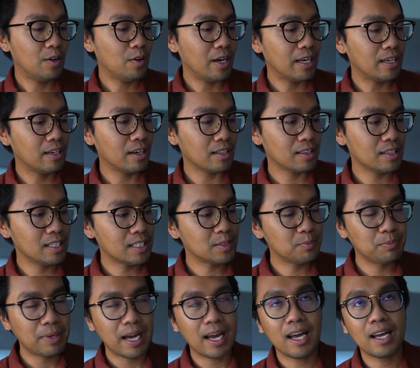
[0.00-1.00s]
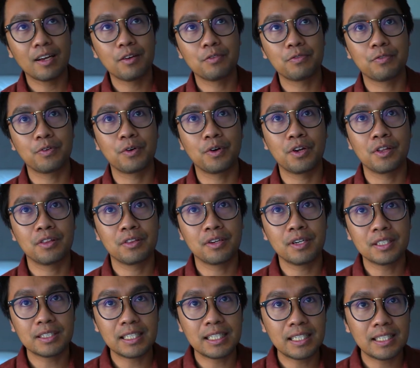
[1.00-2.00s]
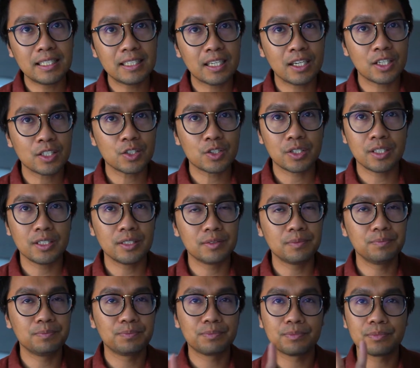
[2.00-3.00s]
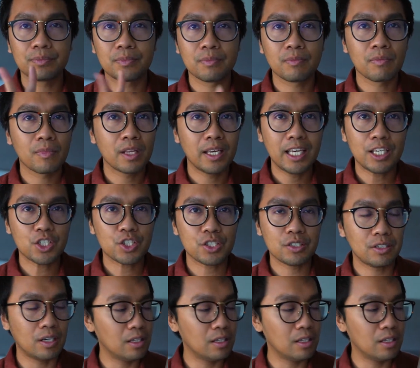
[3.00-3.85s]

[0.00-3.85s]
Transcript: I got this bag for $1,300-ish